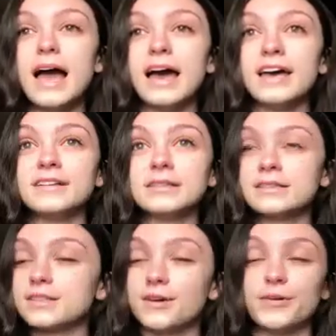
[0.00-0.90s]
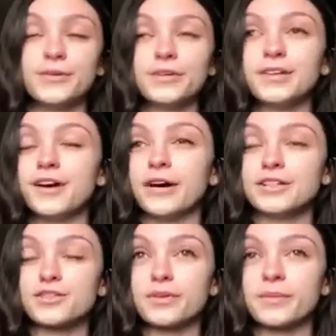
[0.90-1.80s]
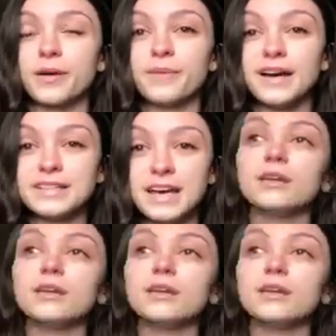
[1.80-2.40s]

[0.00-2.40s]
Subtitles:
and so, you know, I just went about my day,